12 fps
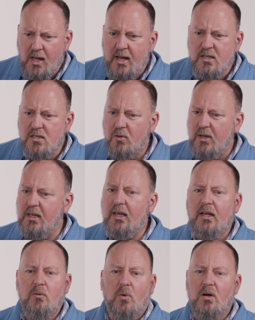And so
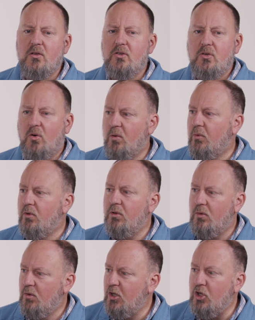again, what are the
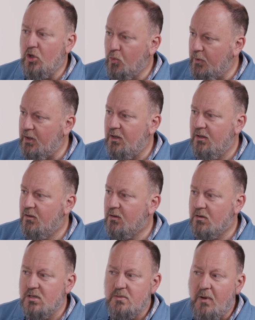normal human
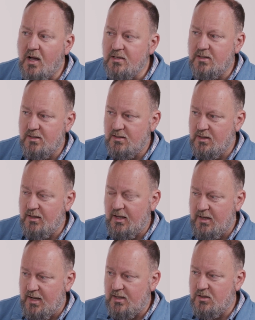responses in
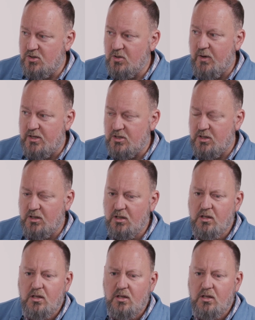that situation?